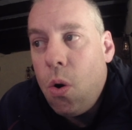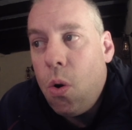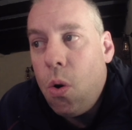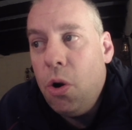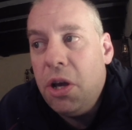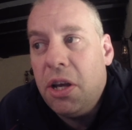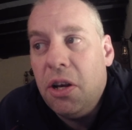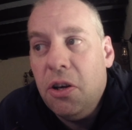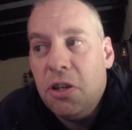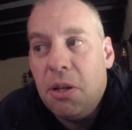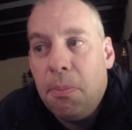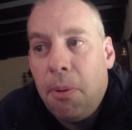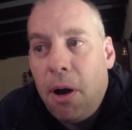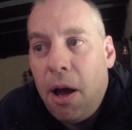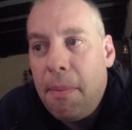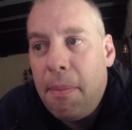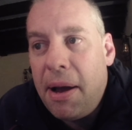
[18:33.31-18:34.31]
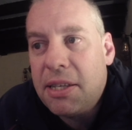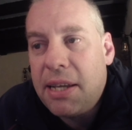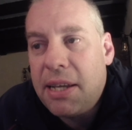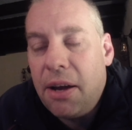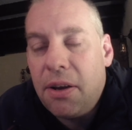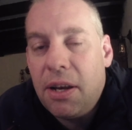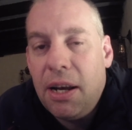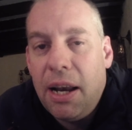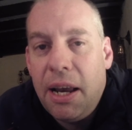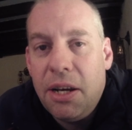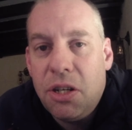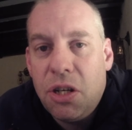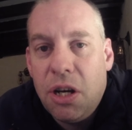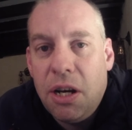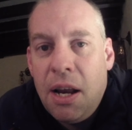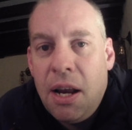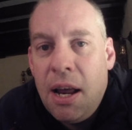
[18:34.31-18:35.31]
Or you can use the biomass
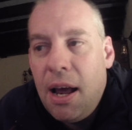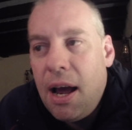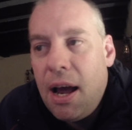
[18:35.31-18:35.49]
calculation.